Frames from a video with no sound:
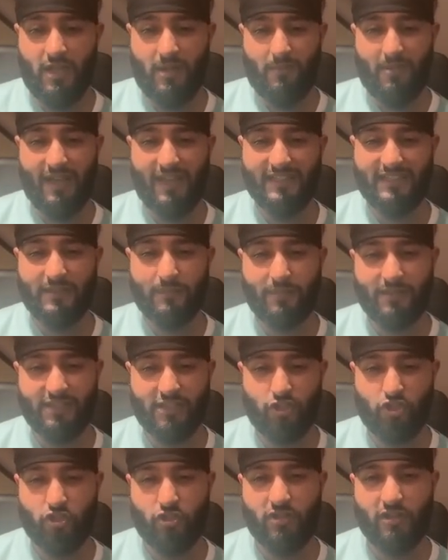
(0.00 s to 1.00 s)
players in
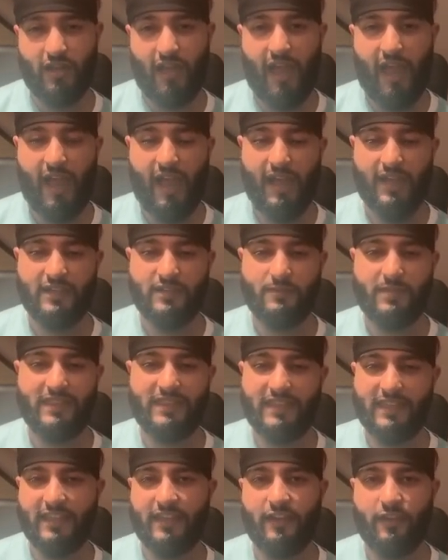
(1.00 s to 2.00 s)
position and be
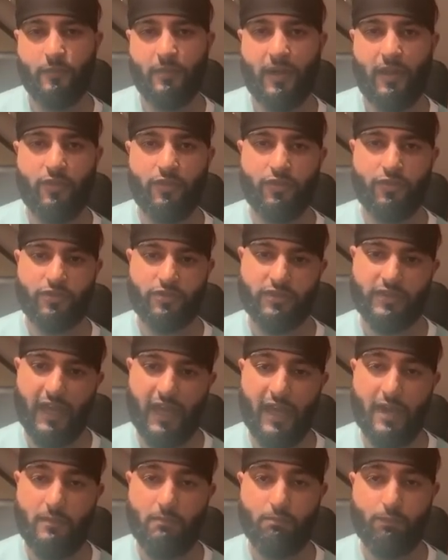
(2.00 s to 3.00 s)
thinking about
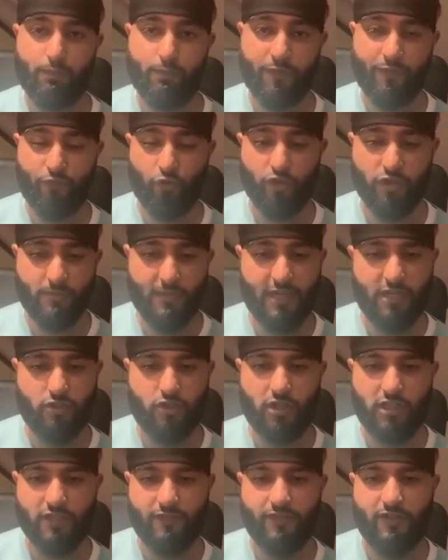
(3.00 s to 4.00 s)
that before you make a
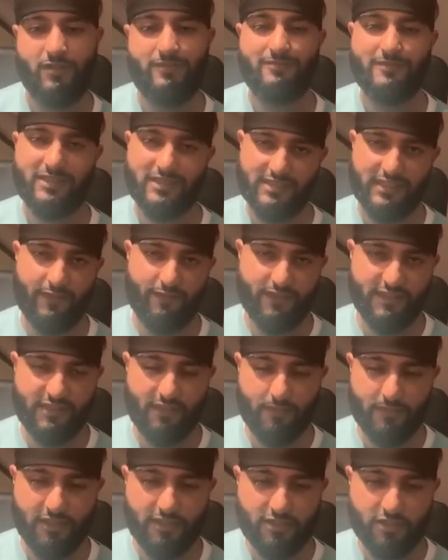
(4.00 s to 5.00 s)
transfer, it's definitely
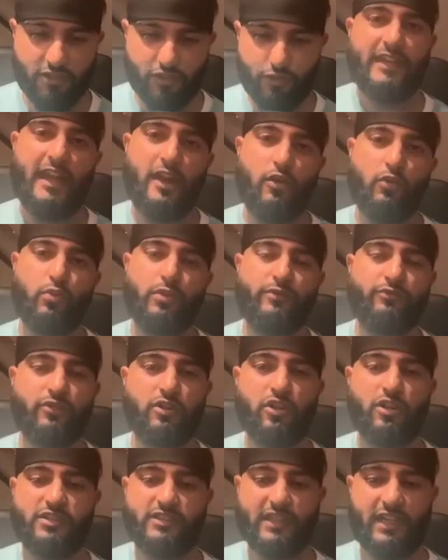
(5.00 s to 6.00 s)
something to do. Now, with
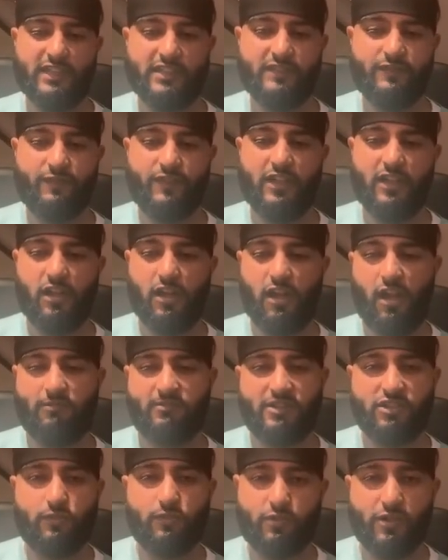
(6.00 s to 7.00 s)
regards to Aston Villa, I'm
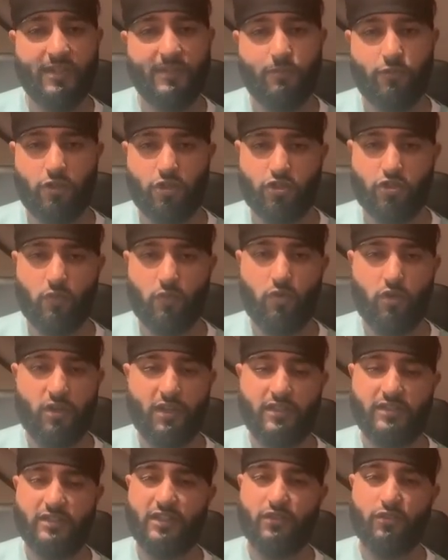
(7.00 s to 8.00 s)
still pretty bullish on
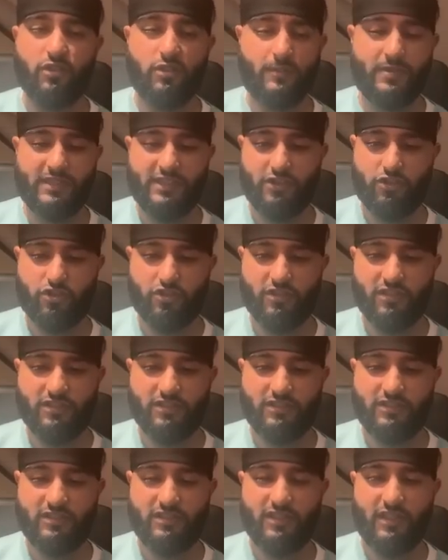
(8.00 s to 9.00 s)
Watkins. I thought the
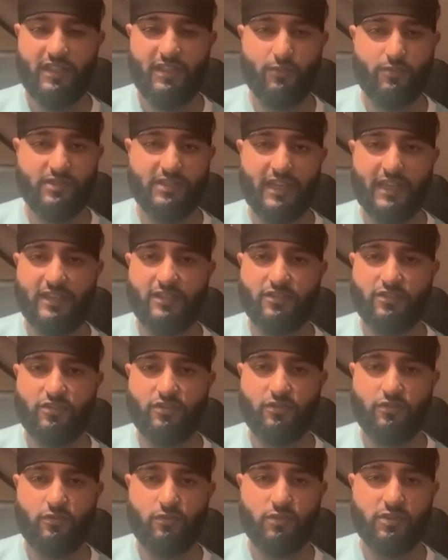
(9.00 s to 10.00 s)
positioning's getting
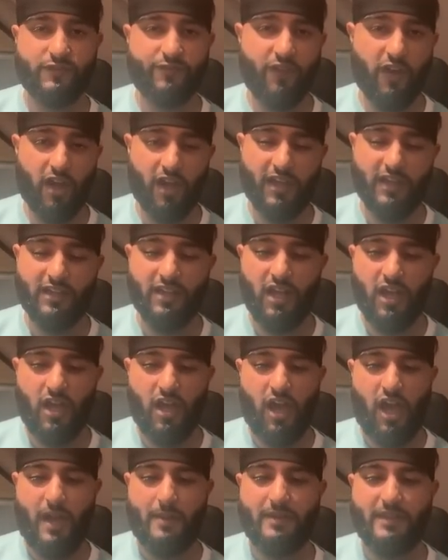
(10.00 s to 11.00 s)
to was fine.
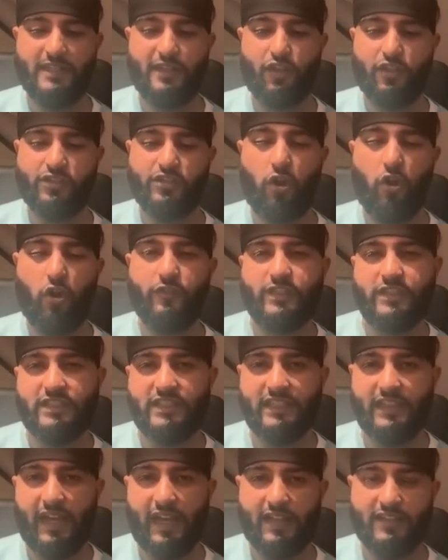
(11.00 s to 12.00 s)
I mean, he has
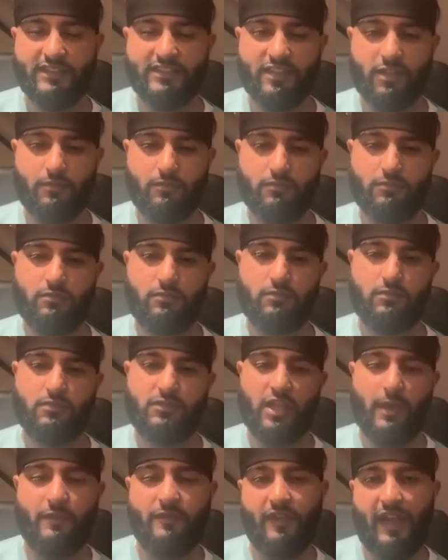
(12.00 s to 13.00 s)
obviously had some
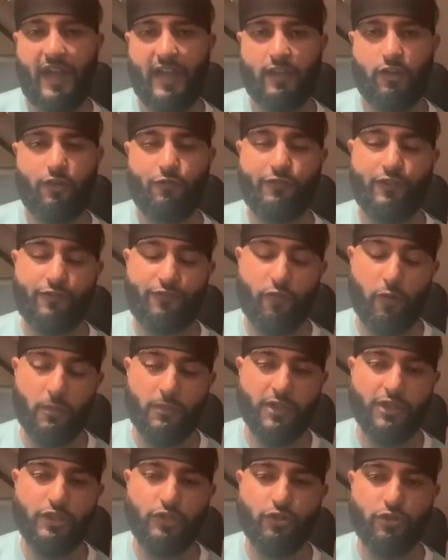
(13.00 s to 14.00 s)
type of a hangover from
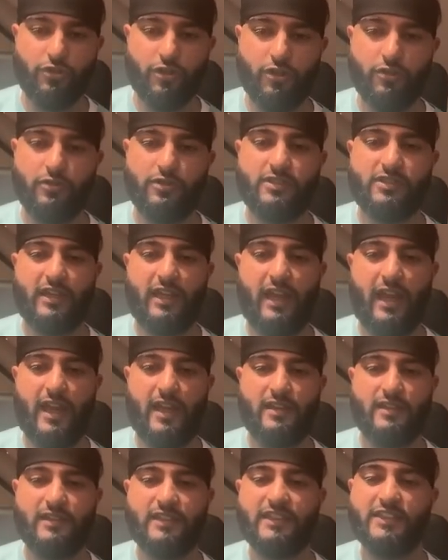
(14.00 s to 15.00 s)
the Euros,
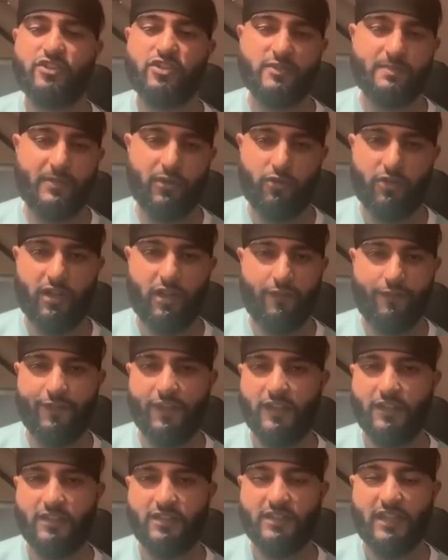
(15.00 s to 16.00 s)
and he's just building up
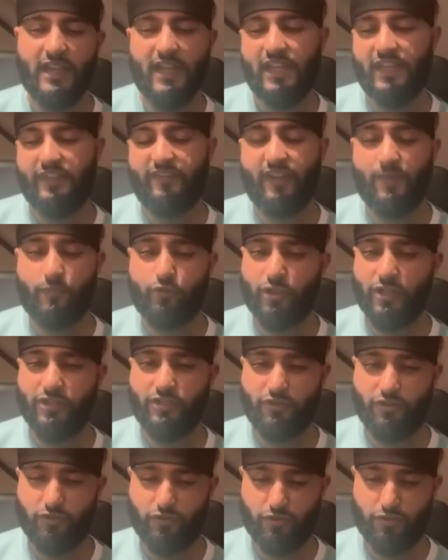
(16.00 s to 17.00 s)
fitness. We've had pretty
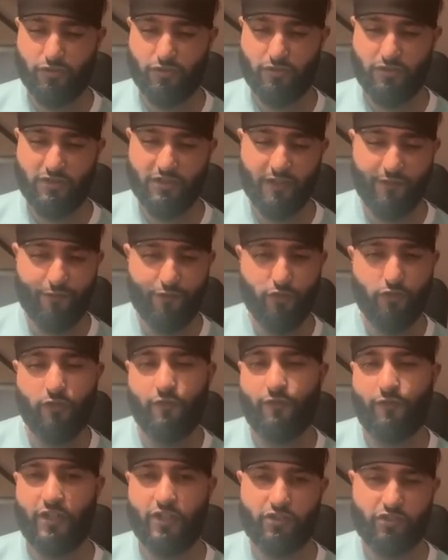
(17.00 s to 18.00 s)

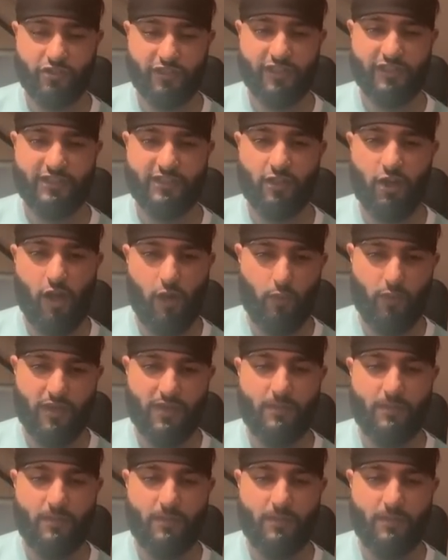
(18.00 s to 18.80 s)
difficult fixtures to start with,